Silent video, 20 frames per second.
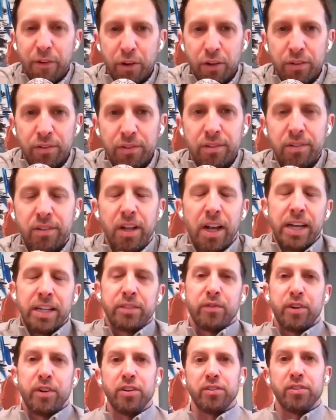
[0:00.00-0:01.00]
heard
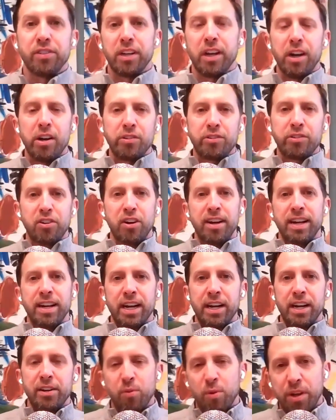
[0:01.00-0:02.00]
clients for years like, "Oh, it's great, I
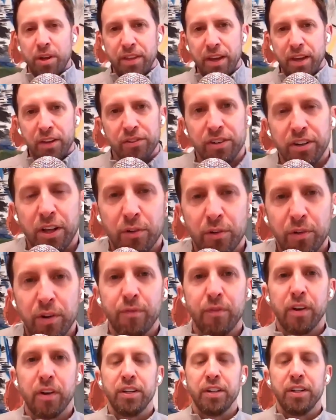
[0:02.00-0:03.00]
got a $20,000
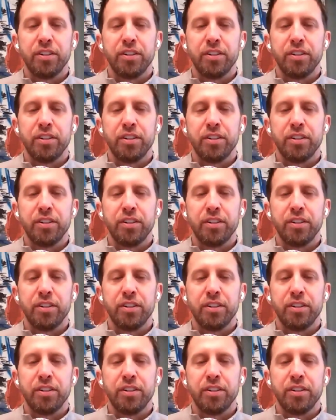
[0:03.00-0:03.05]
refund."